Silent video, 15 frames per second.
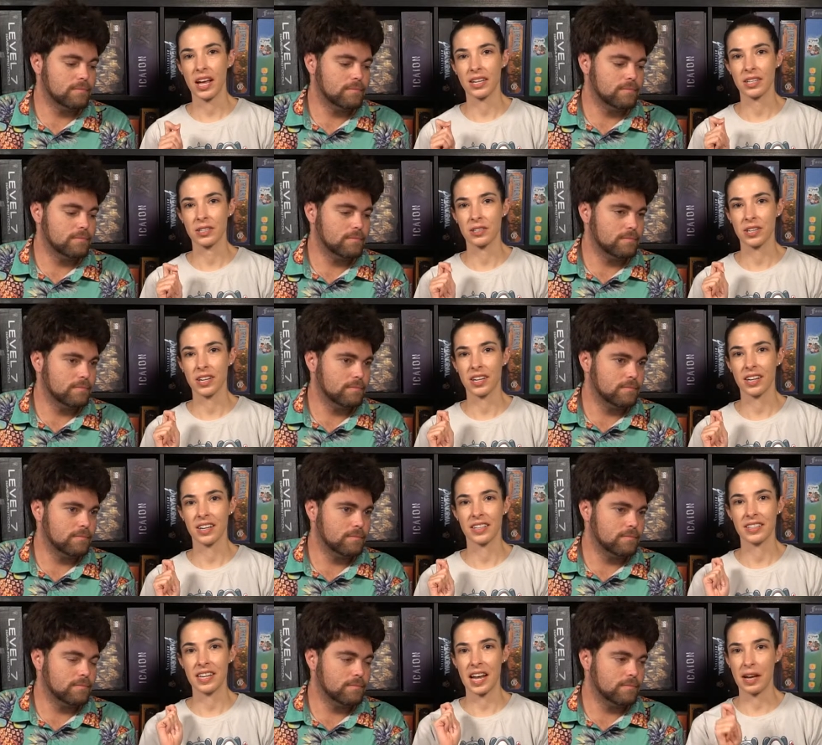
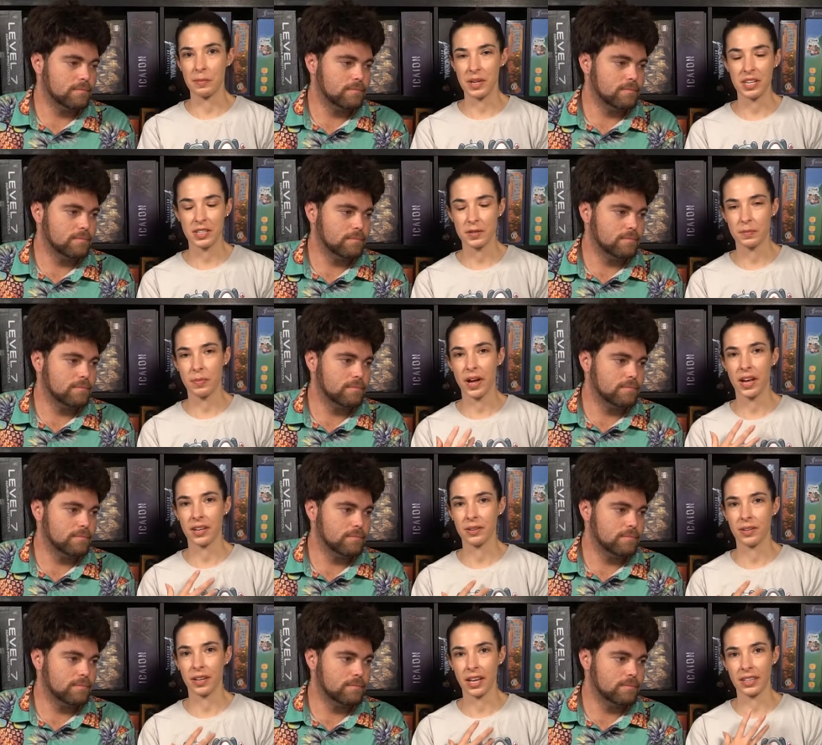Speaker 1: extra damage by
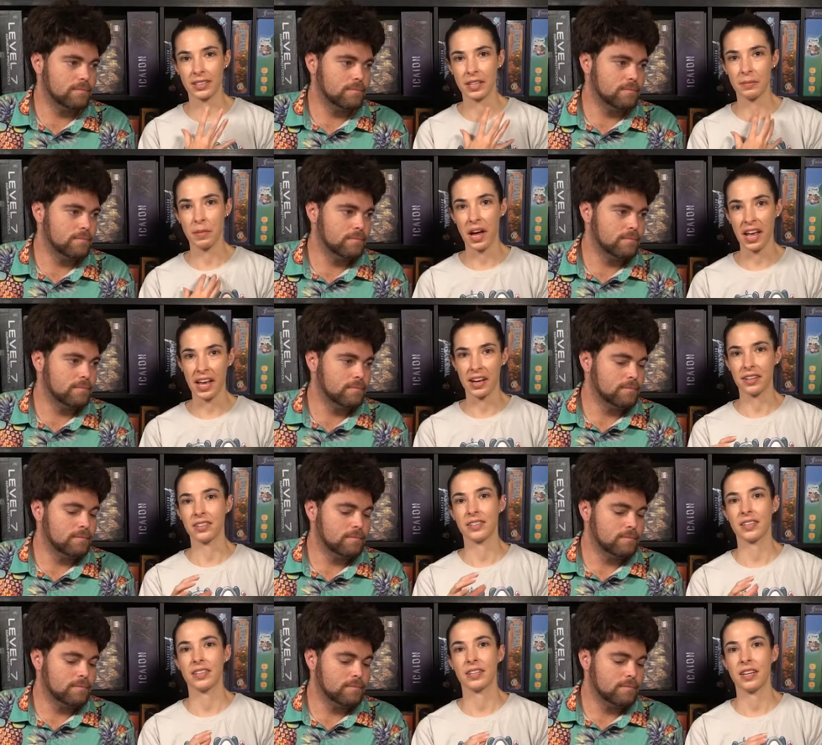utilizing my
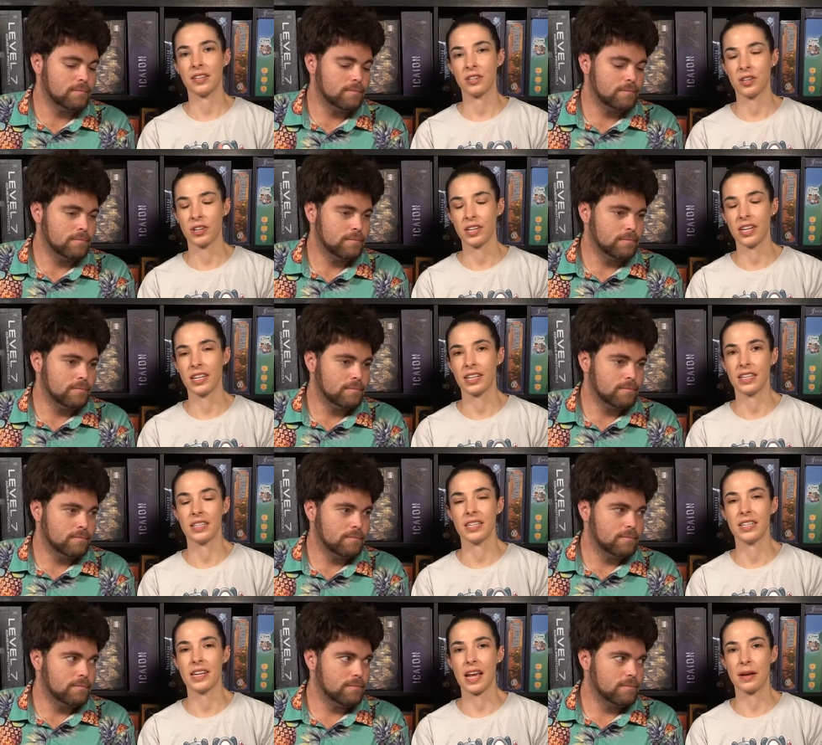health and turning it
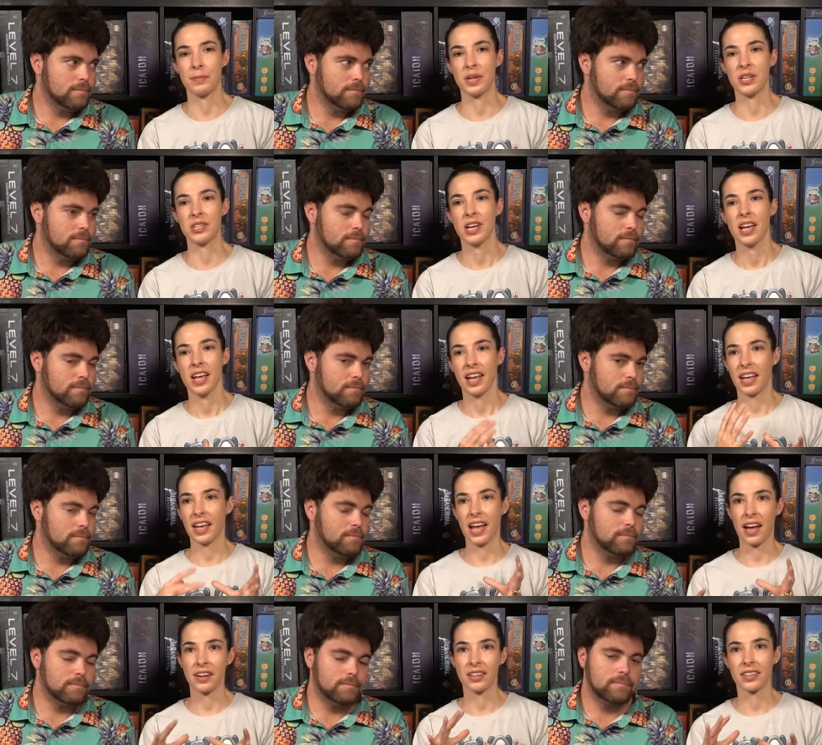into damage
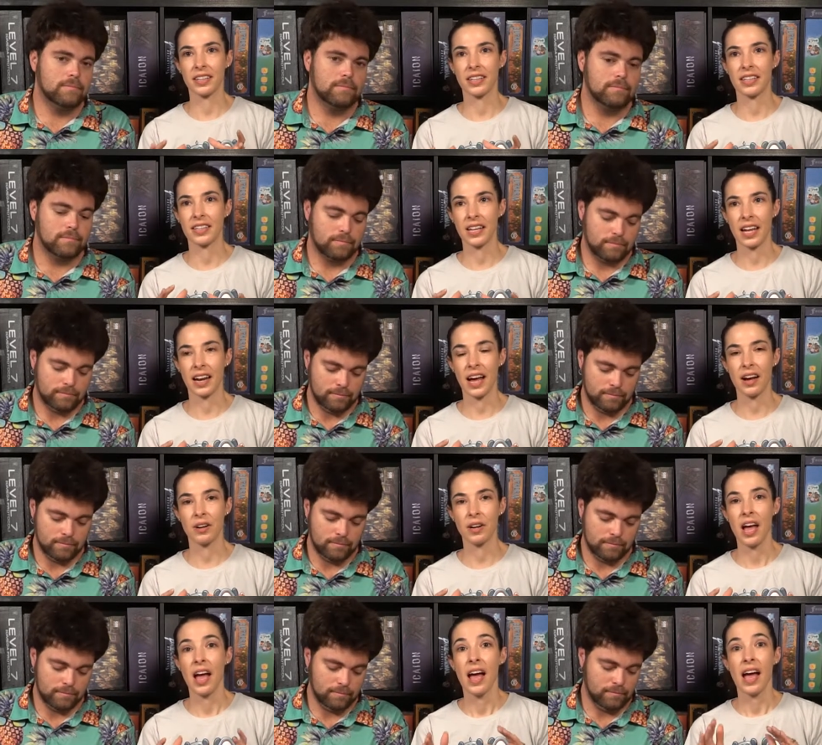and calculating that
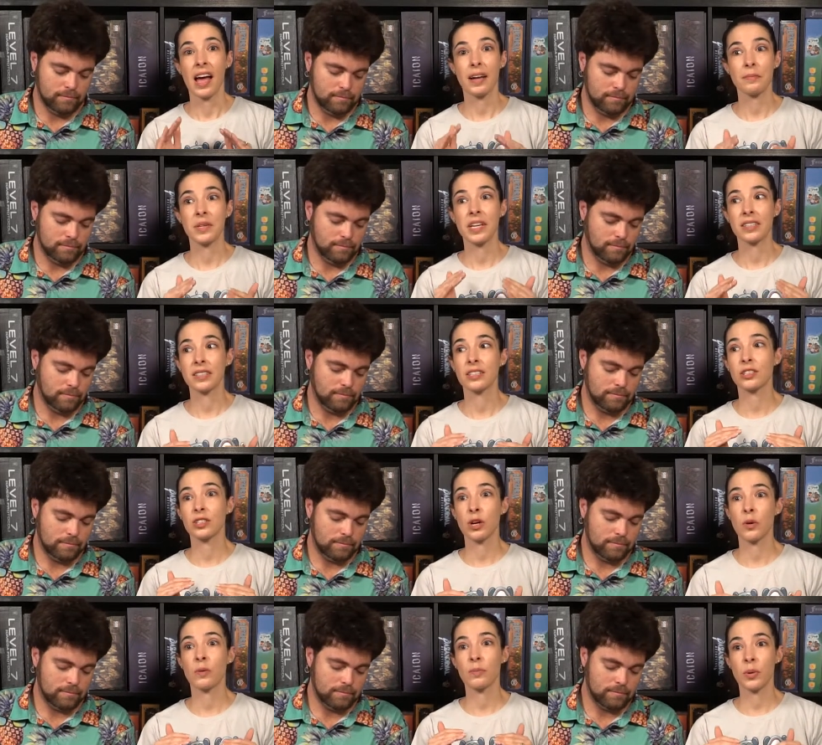out. And because it's
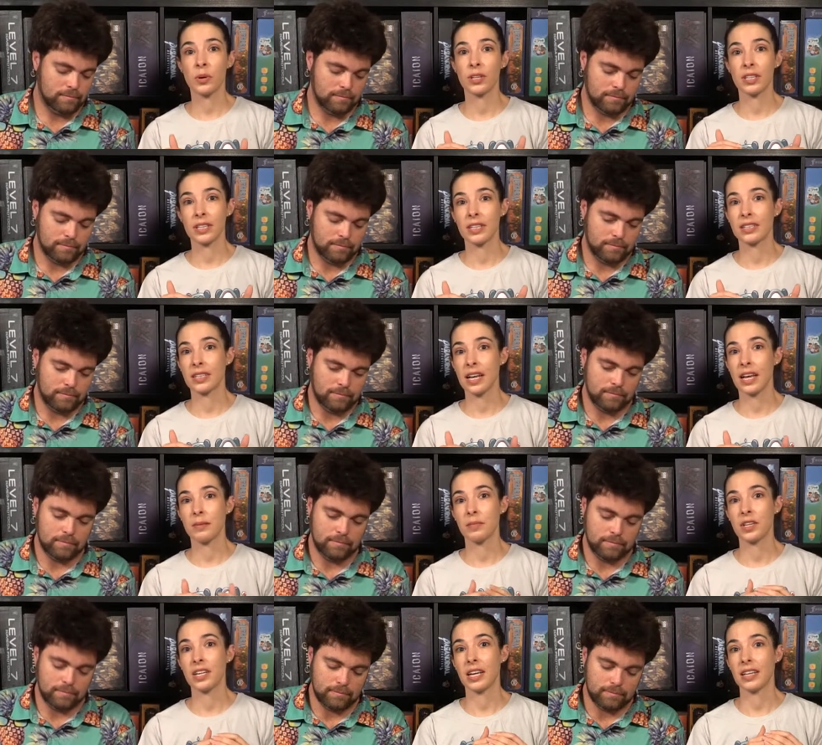so important in this
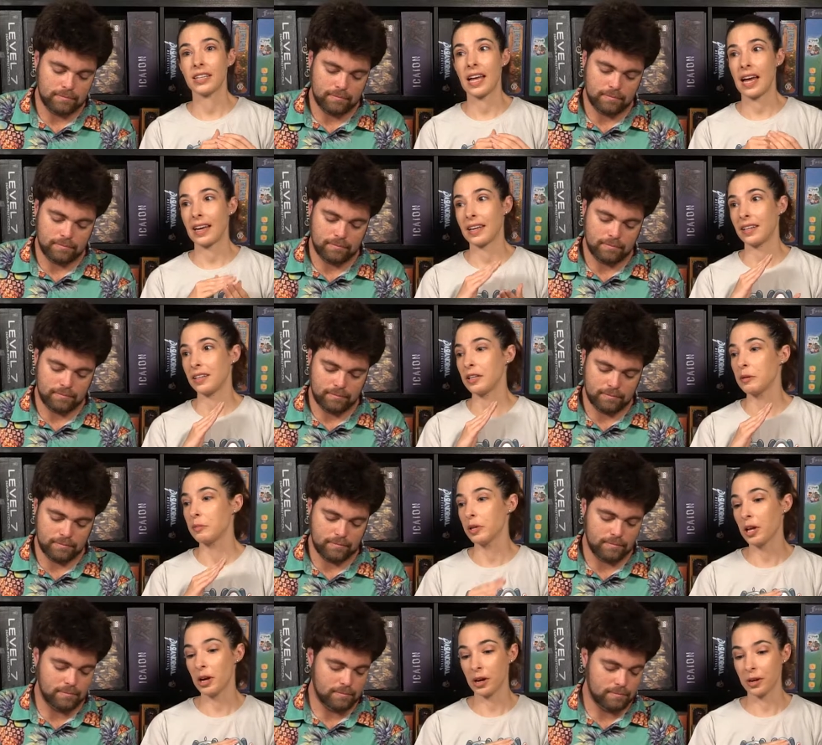game to get that killing
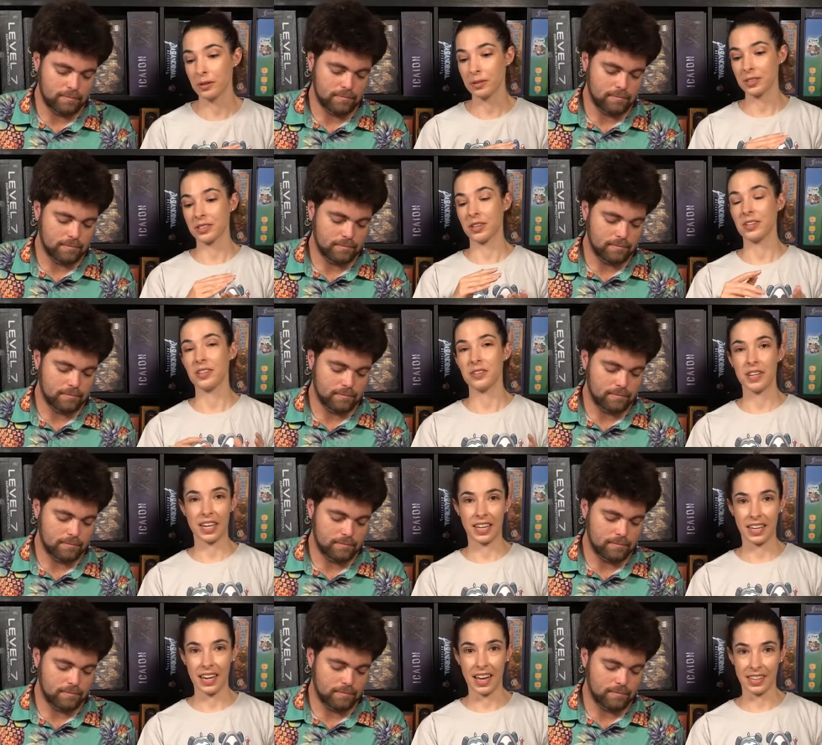blow so you
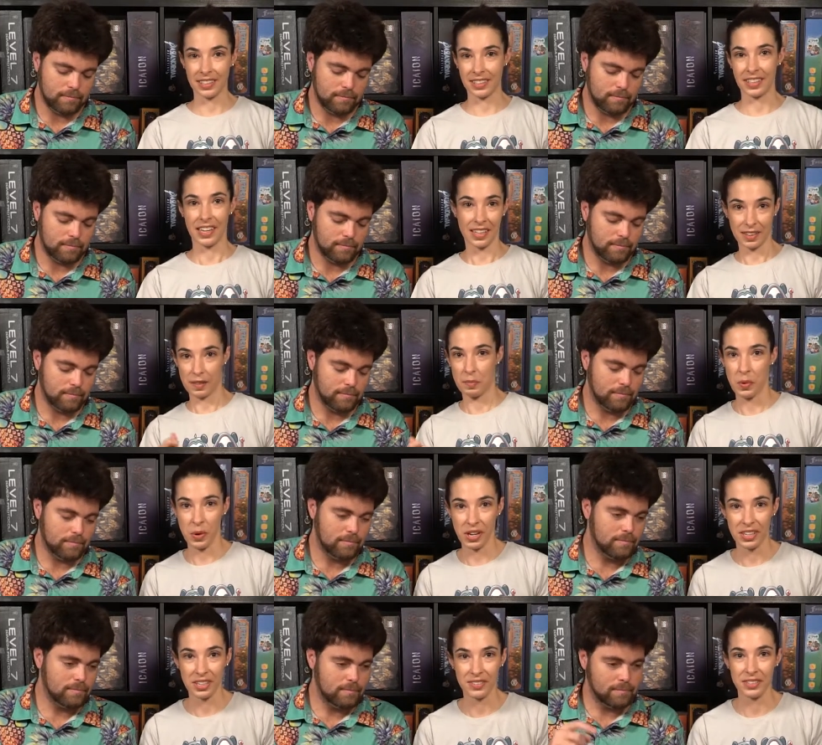can actually get the
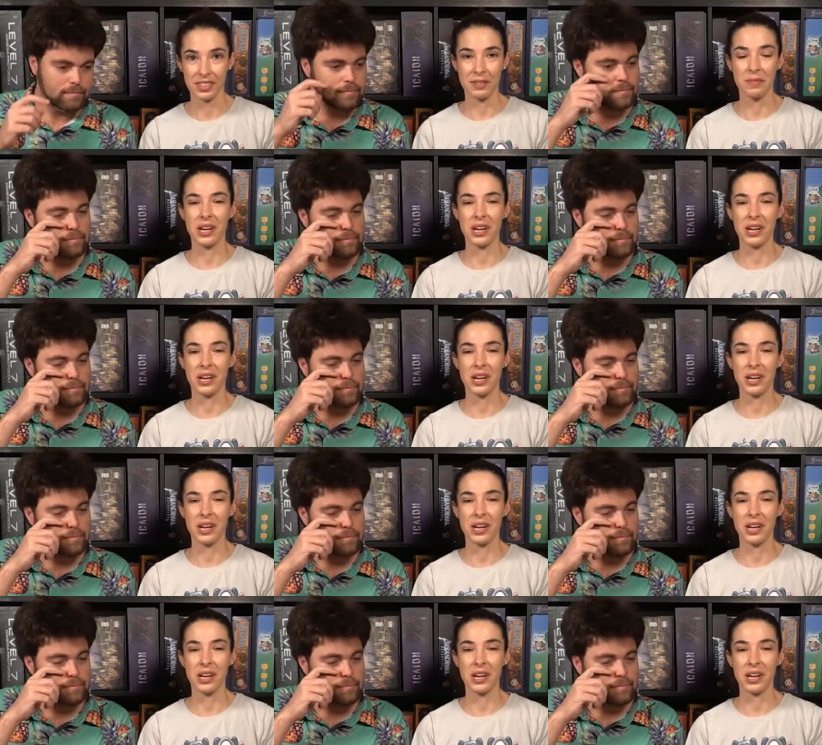points for the